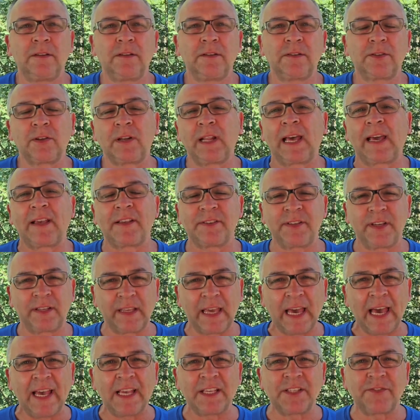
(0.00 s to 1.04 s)
So like I said,
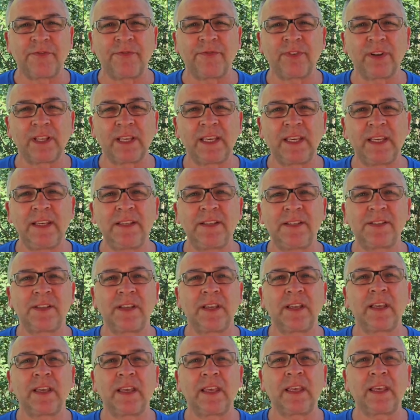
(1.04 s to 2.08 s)
guys, fleas
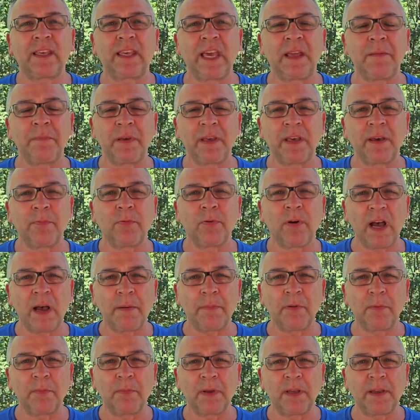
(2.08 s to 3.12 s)
can be a
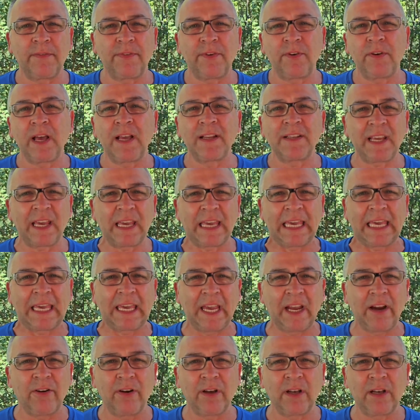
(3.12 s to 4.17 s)
problem if they're not taken
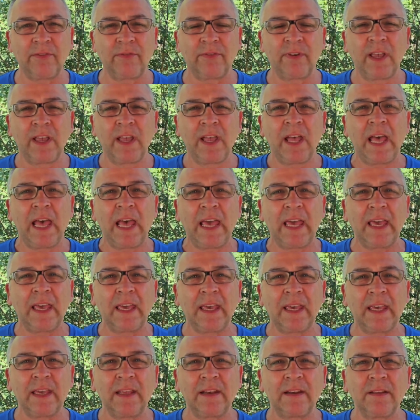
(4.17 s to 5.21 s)
care of,
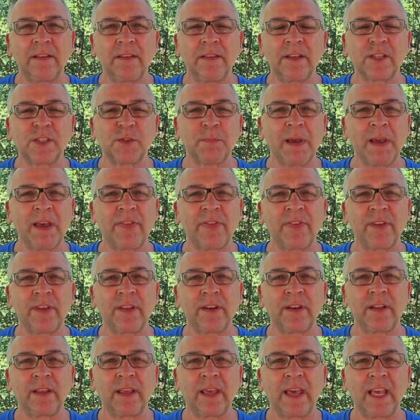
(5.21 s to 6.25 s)
and this
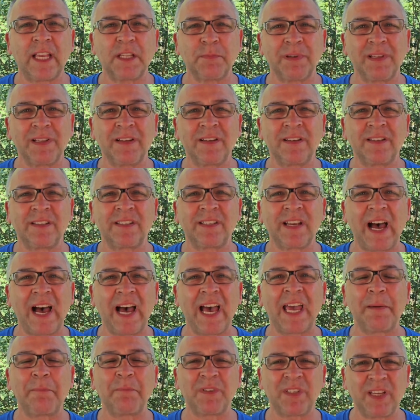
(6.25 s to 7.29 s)
method has been
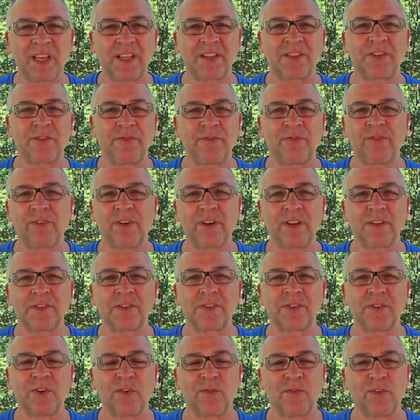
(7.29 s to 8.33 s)
time tested for
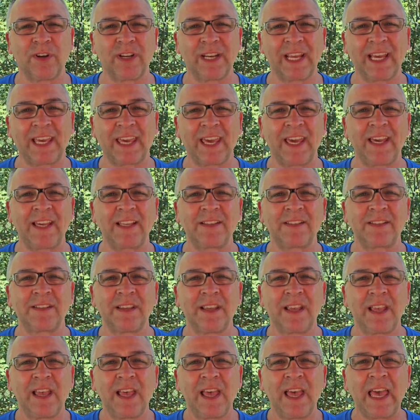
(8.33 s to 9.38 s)
us over decades,
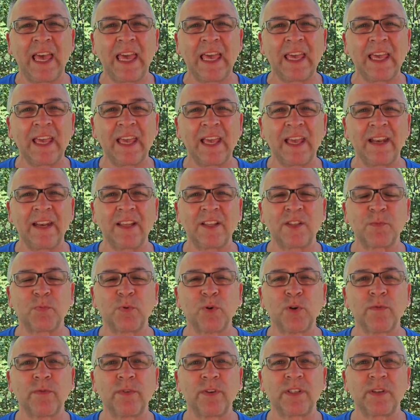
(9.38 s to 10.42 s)
and it's
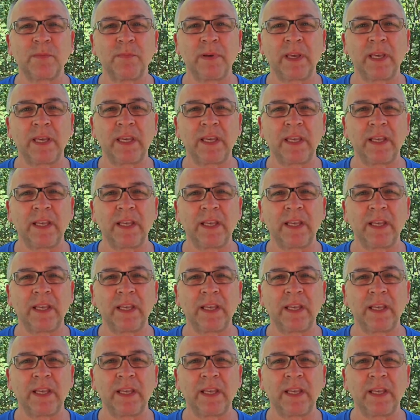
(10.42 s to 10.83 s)
proven to be